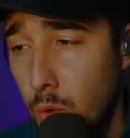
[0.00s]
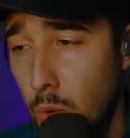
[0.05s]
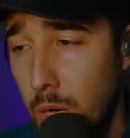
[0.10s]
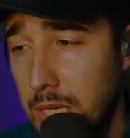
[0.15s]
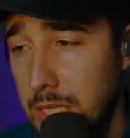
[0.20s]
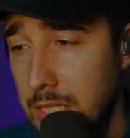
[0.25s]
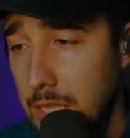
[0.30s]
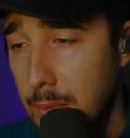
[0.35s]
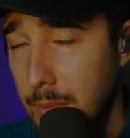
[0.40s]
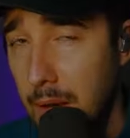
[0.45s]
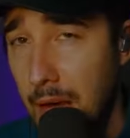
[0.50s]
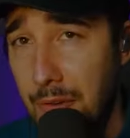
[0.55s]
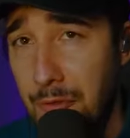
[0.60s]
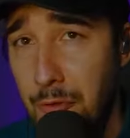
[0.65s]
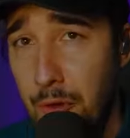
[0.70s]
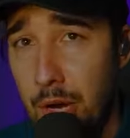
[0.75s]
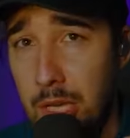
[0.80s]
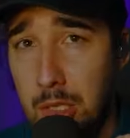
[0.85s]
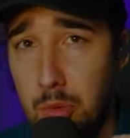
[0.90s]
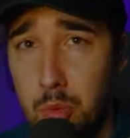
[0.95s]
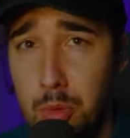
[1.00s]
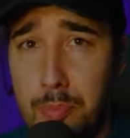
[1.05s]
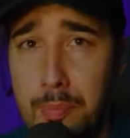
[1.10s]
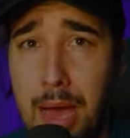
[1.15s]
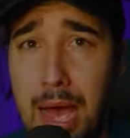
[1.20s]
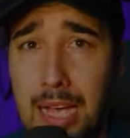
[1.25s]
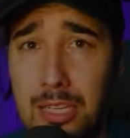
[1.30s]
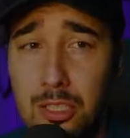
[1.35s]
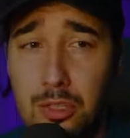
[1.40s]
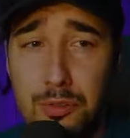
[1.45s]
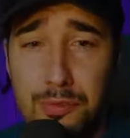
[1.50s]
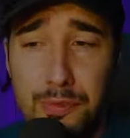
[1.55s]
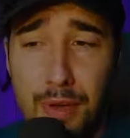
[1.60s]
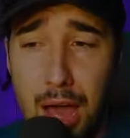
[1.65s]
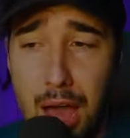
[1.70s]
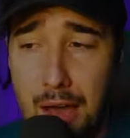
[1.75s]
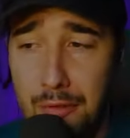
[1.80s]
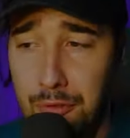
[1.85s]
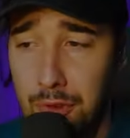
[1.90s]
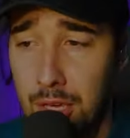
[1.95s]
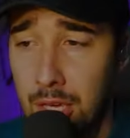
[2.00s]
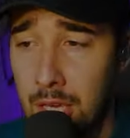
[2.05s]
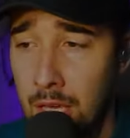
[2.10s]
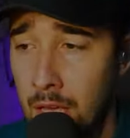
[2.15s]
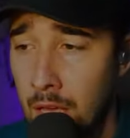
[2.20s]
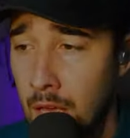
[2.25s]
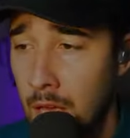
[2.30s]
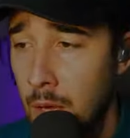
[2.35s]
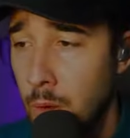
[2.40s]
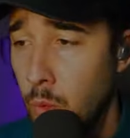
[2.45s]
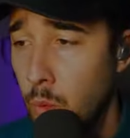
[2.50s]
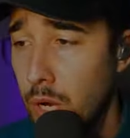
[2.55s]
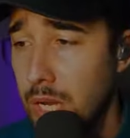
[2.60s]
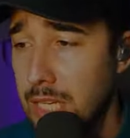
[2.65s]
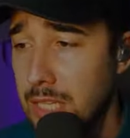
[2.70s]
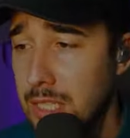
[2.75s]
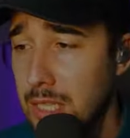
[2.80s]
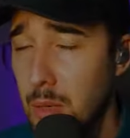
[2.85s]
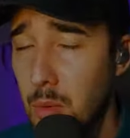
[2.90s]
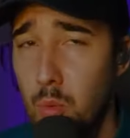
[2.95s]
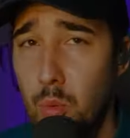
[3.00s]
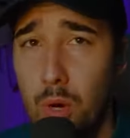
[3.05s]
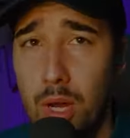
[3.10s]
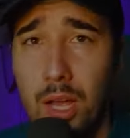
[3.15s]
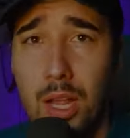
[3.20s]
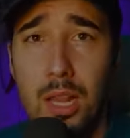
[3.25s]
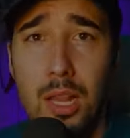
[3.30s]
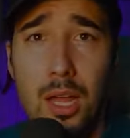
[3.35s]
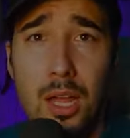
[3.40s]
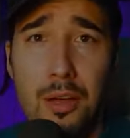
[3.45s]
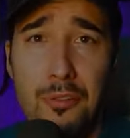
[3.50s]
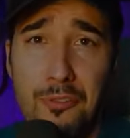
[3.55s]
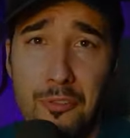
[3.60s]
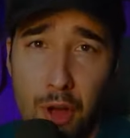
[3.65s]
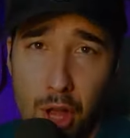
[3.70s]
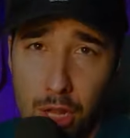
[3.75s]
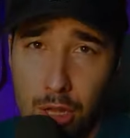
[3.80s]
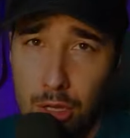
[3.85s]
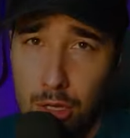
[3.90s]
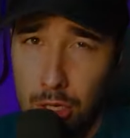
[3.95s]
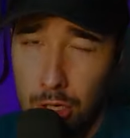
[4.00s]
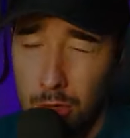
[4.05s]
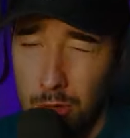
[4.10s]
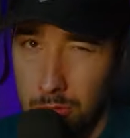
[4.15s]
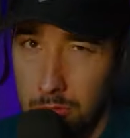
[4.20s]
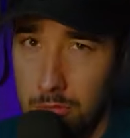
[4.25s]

wisdom, my friends, with Master Vavi. Wisdom will uh, follow you.